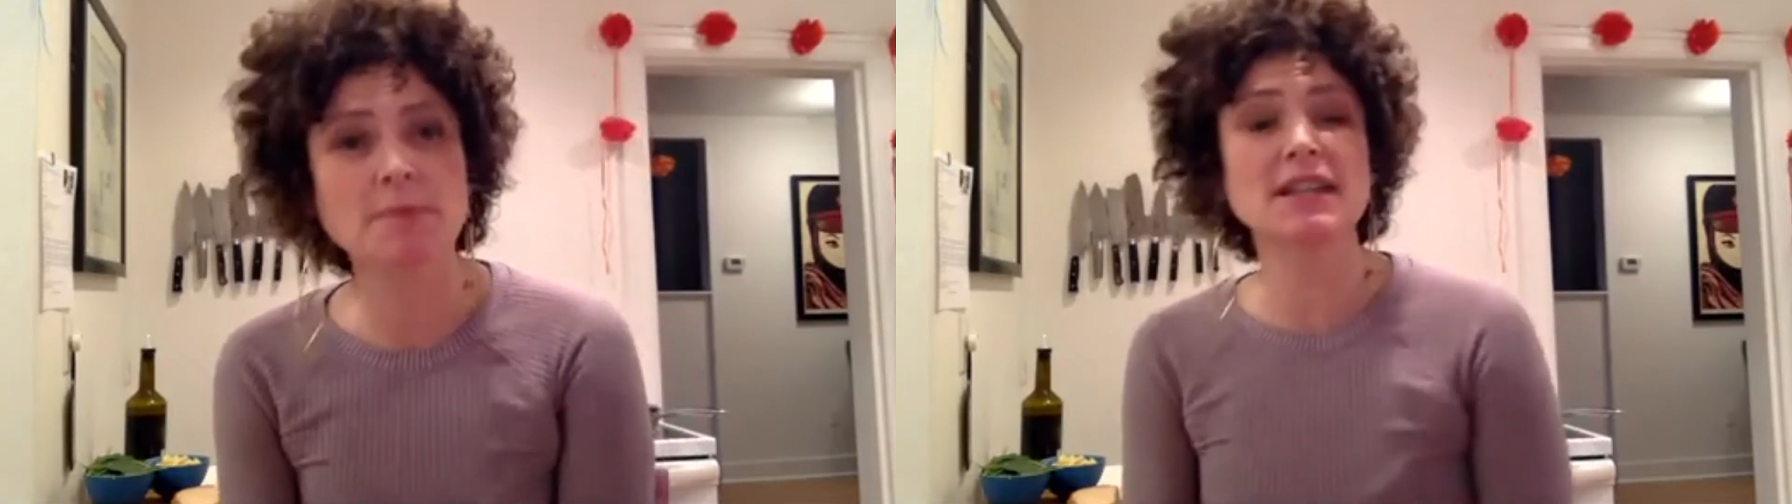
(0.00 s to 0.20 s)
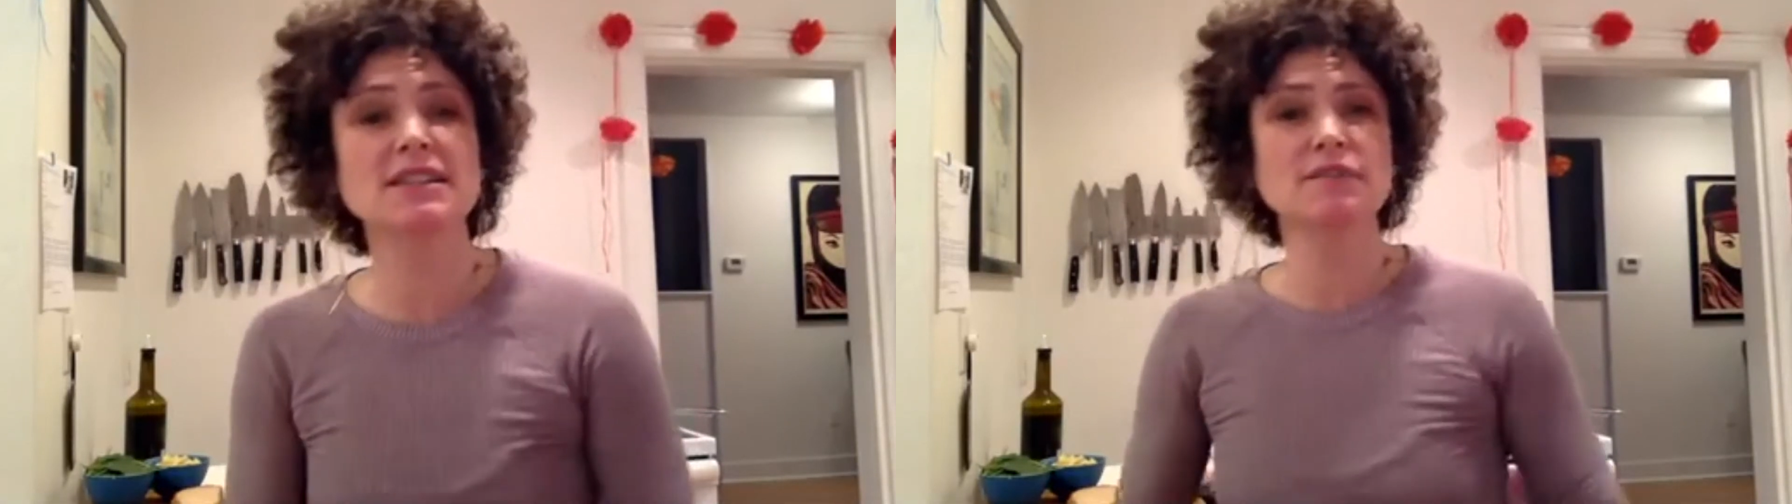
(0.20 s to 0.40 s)

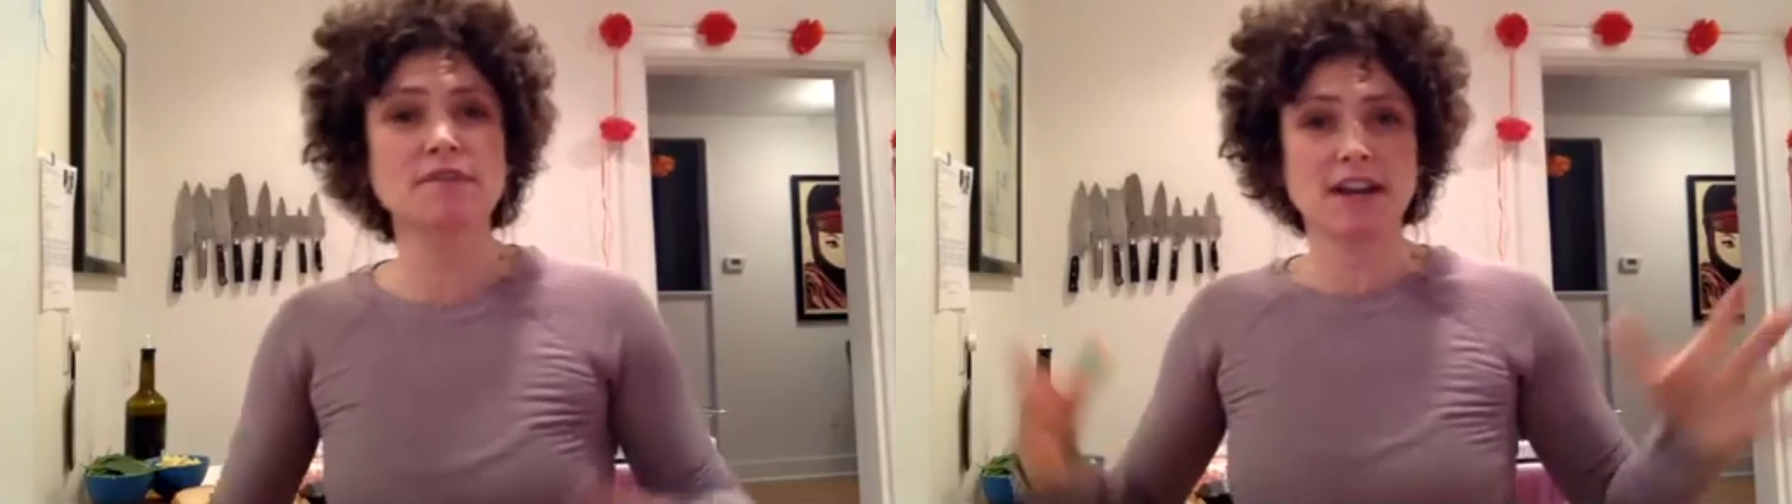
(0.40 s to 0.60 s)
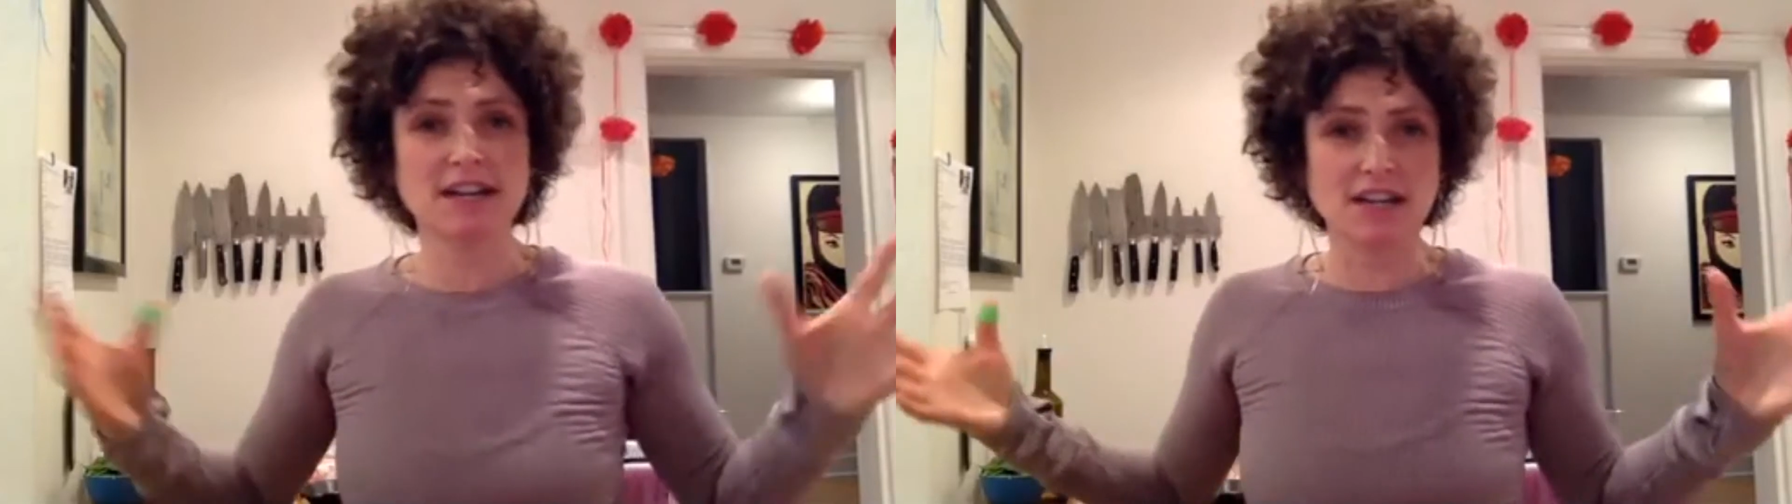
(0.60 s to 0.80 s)
but I did
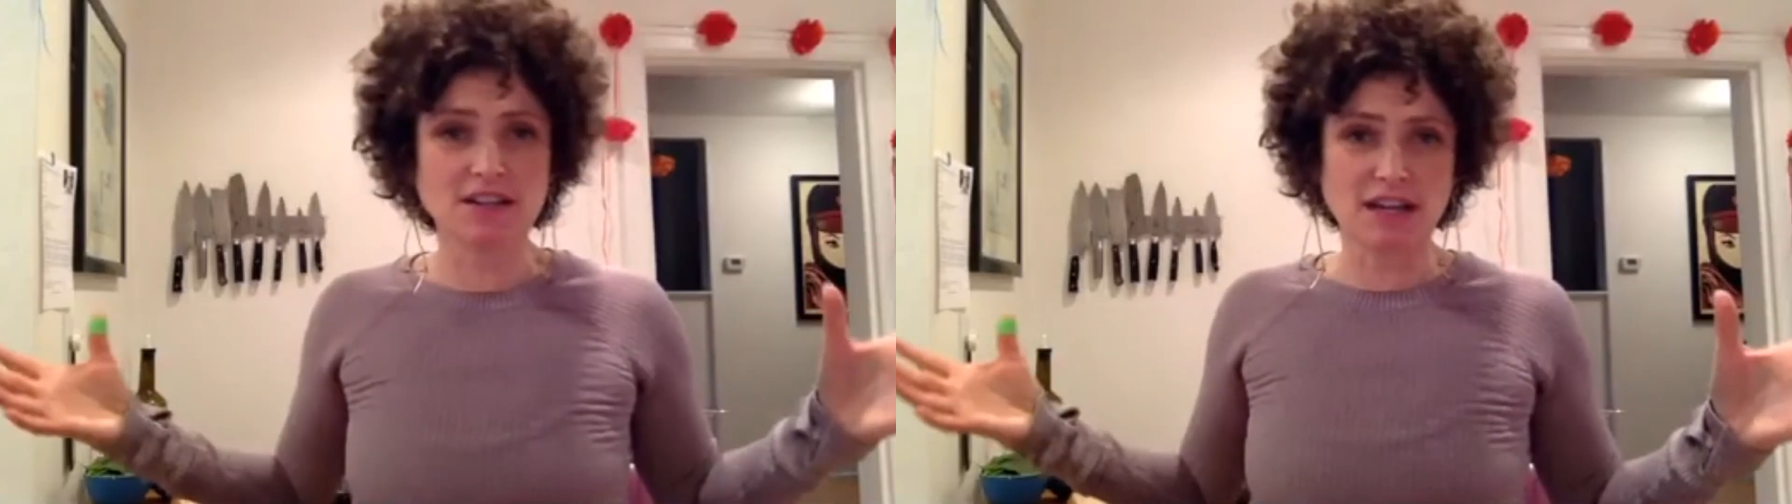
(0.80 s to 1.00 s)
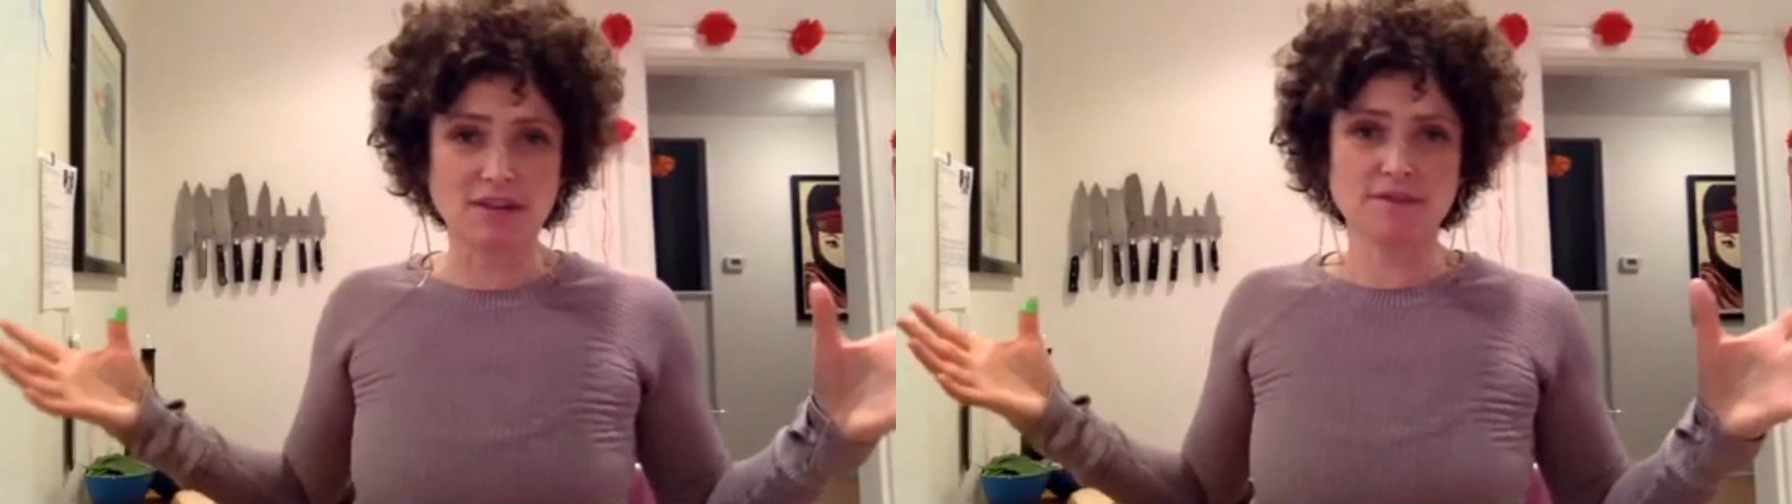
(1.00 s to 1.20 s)
find a
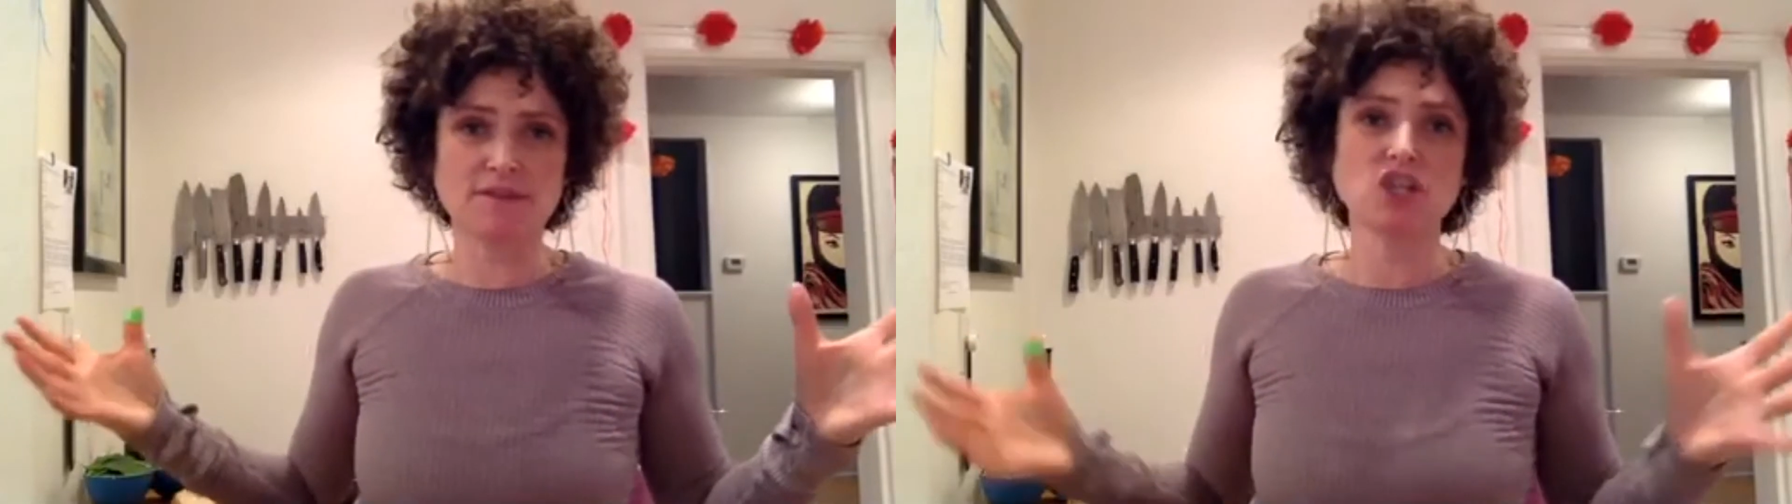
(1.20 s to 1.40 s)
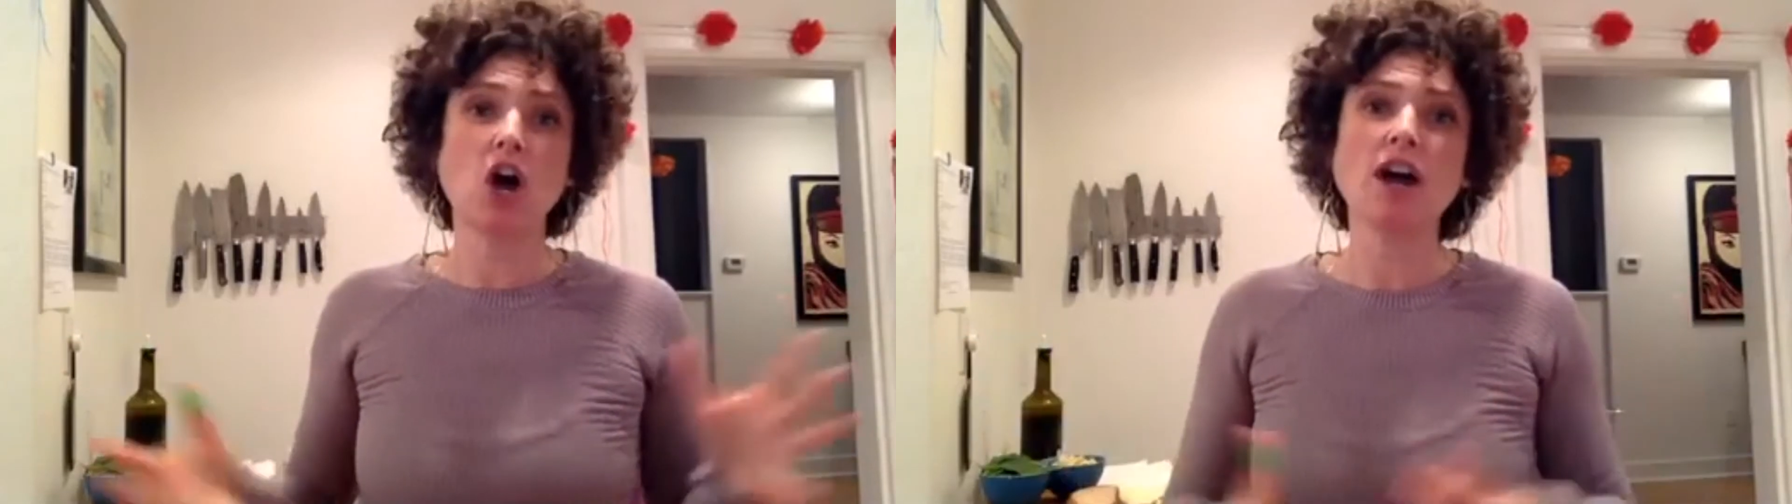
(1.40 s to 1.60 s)
lot of
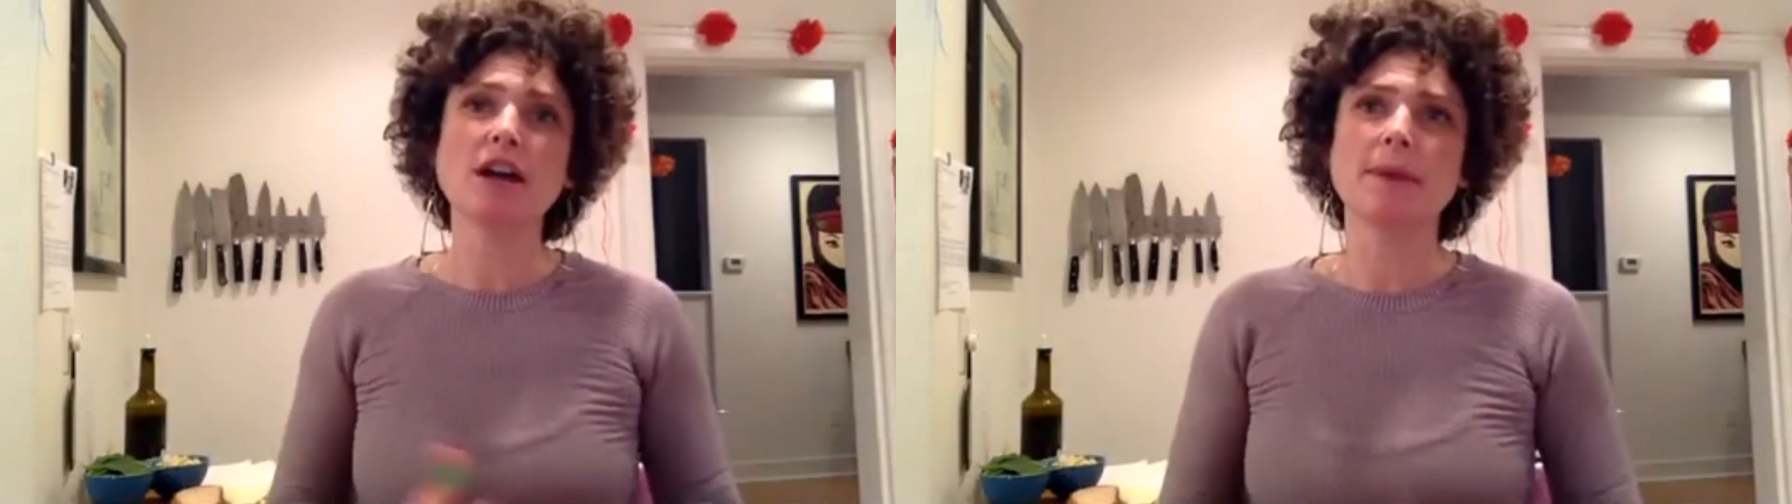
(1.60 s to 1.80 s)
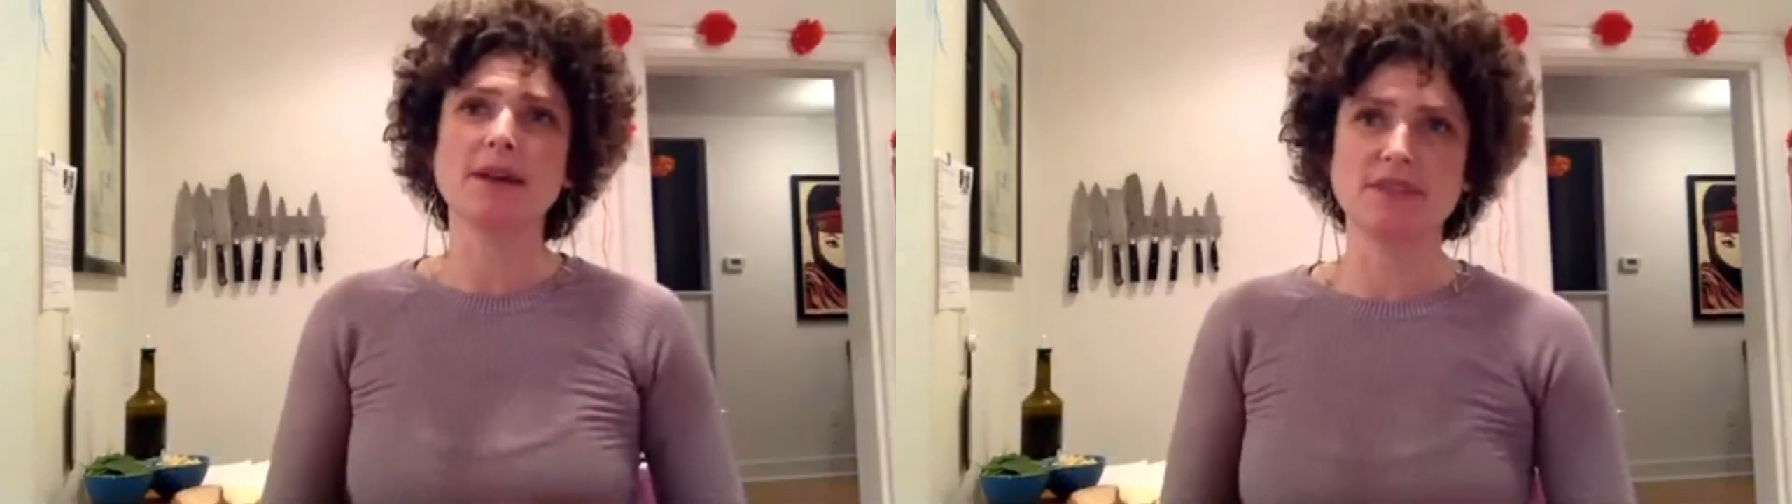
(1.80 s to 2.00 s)
talk
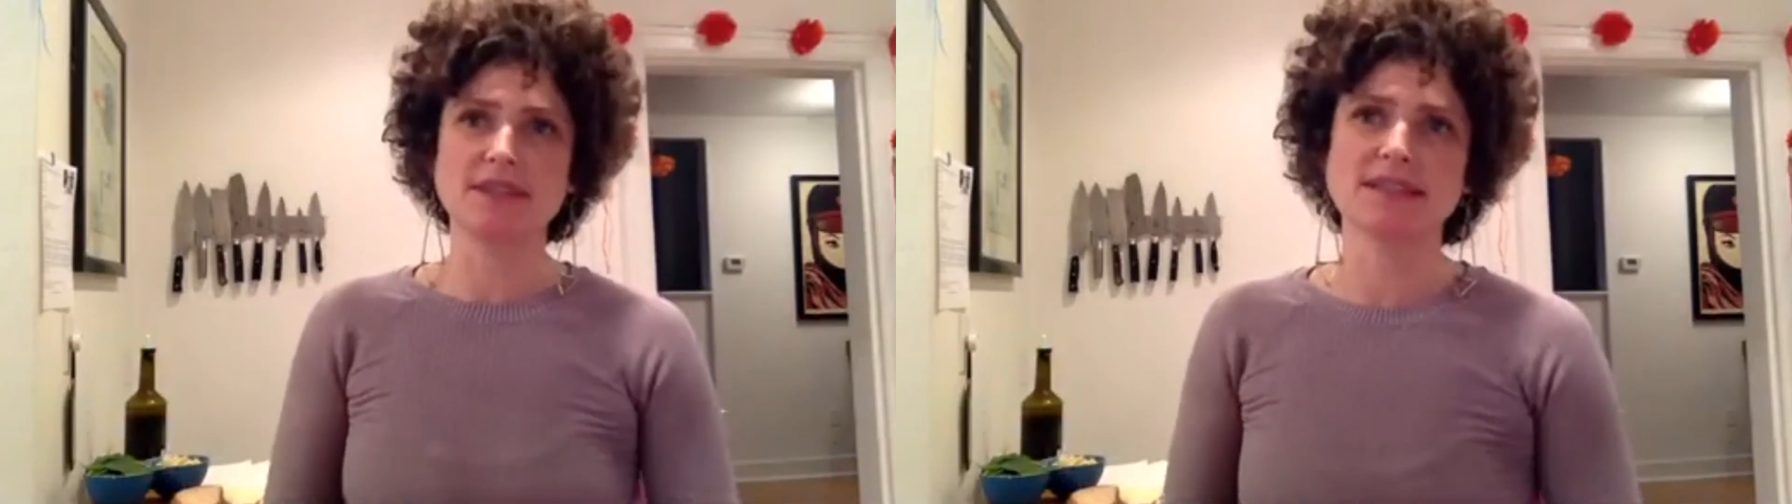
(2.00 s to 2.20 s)
about this,